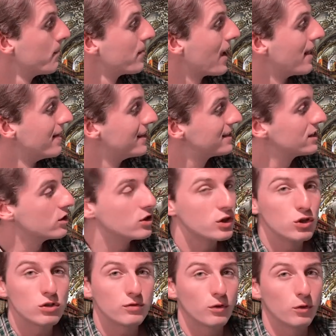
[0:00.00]
And this is
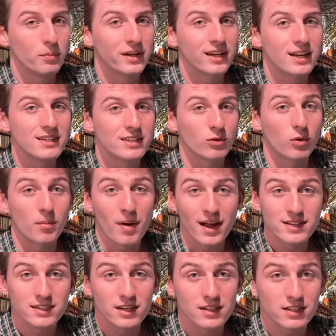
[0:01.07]
useful because it
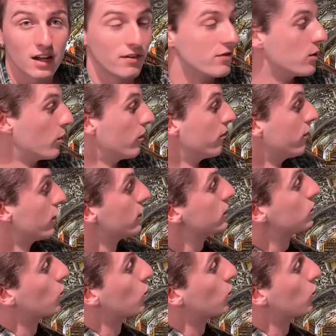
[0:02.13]
reminds us of the reversed